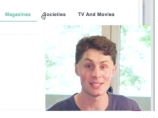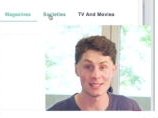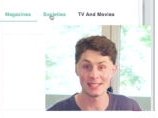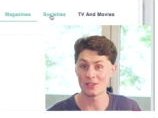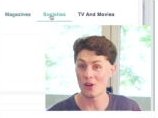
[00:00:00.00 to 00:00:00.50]

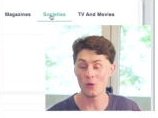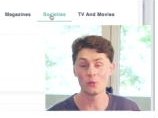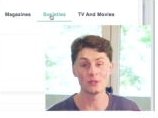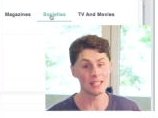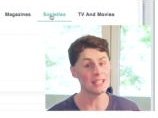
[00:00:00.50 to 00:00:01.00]
basically, the
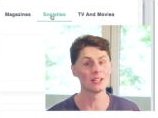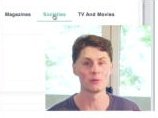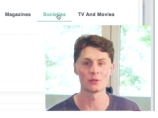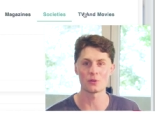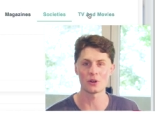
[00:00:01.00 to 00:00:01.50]
whole
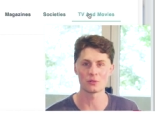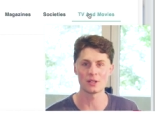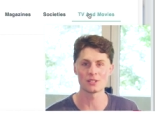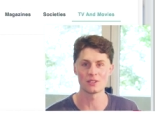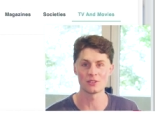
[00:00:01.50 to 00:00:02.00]
deal with product
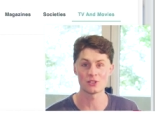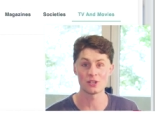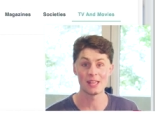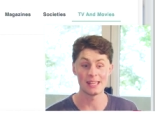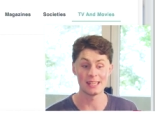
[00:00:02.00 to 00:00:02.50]
research